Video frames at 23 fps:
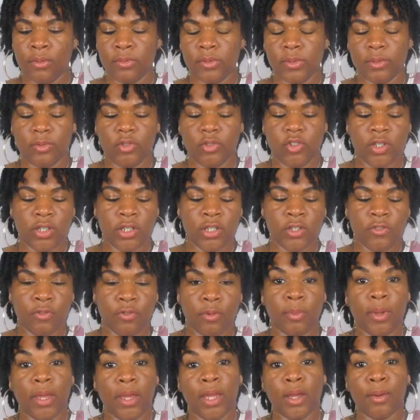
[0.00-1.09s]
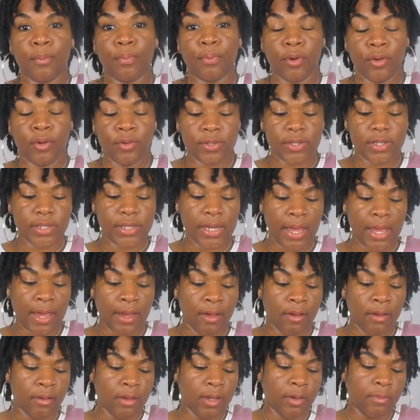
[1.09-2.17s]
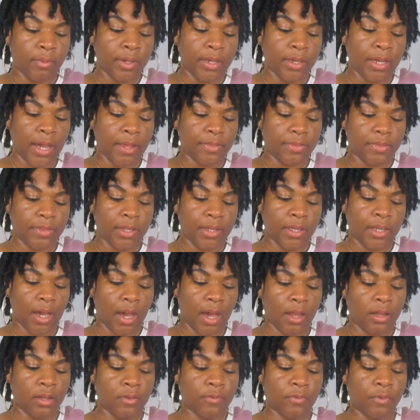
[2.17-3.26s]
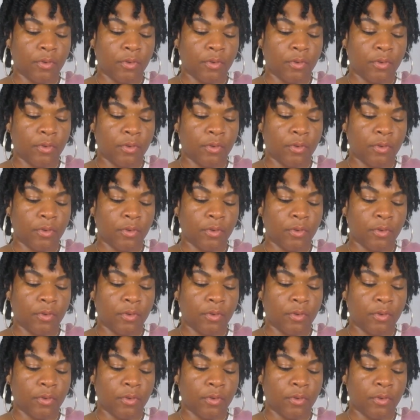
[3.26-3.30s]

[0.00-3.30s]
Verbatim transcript: some gels from Ampro Style. And we got the olive